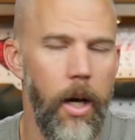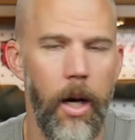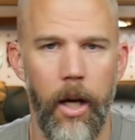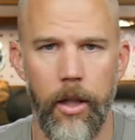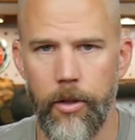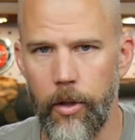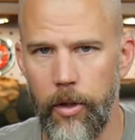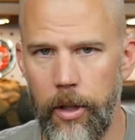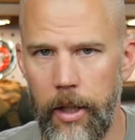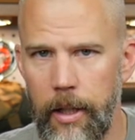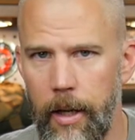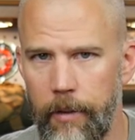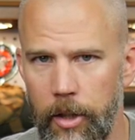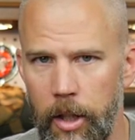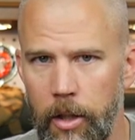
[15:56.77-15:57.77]
Uh, so you need
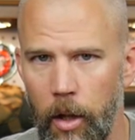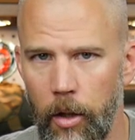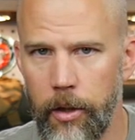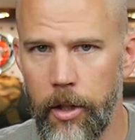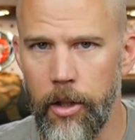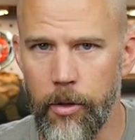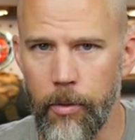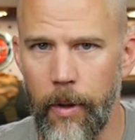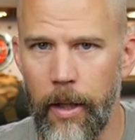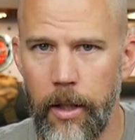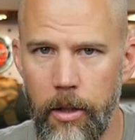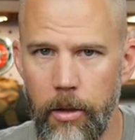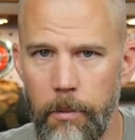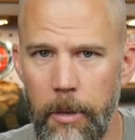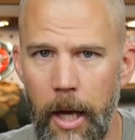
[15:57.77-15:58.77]
to have an adult that is ready
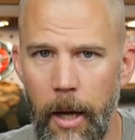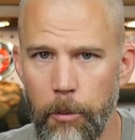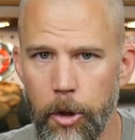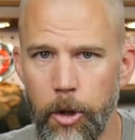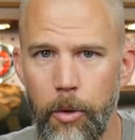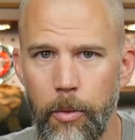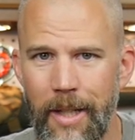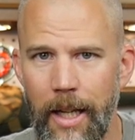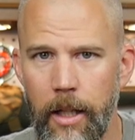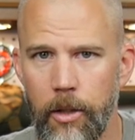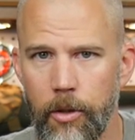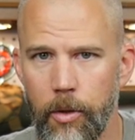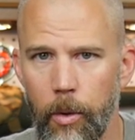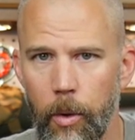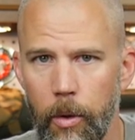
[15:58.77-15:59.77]
to be able to take
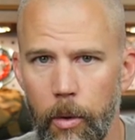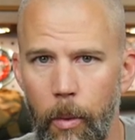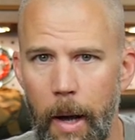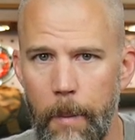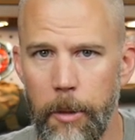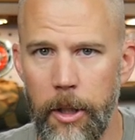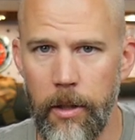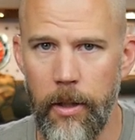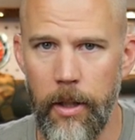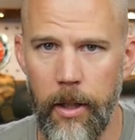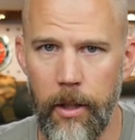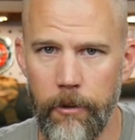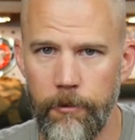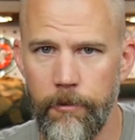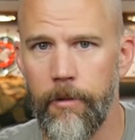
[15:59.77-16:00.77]
control of the weapon
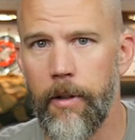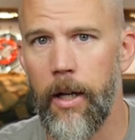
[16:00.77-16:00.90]
if